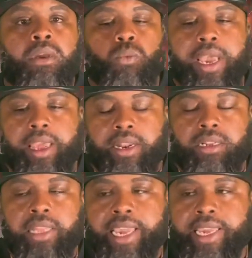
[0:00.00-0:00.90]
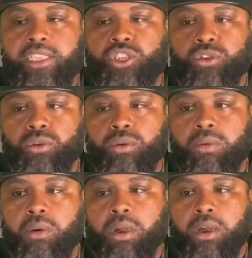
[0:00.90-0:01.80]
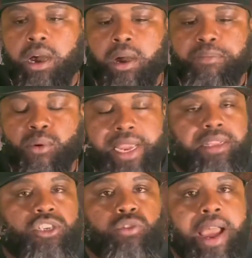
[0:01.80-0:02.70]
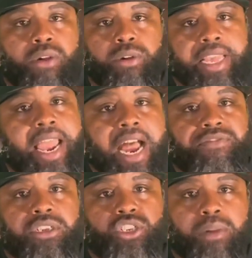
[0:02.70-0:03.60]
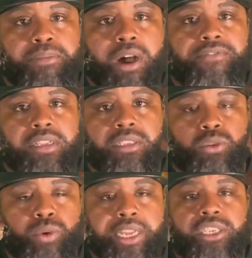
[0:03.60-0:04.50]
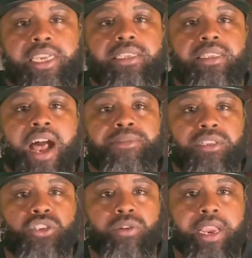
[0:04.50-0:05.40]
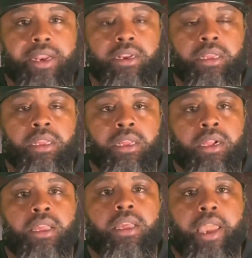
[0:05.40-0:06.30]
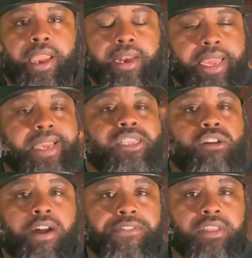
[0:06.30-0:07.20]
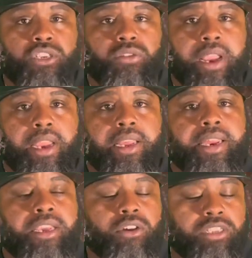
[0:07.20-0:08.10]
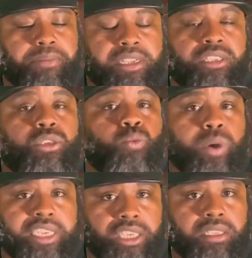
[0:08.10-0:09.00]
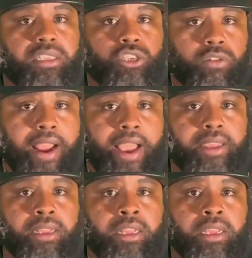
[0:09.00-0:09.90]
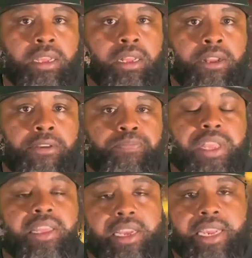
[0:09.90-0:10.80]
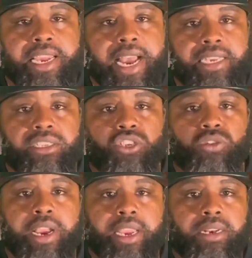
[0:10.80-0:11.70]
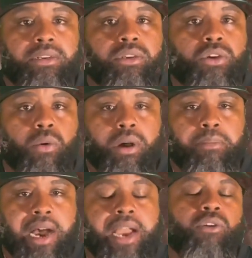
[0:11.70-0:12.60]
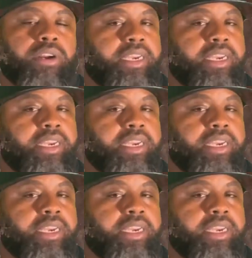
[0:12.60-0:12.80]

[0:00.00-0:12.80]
when they get to a point in the track where they have to jump off and switch, he stops the train. And he gets off of the train and he goes up and switches the track. And then he has the train go on by, or he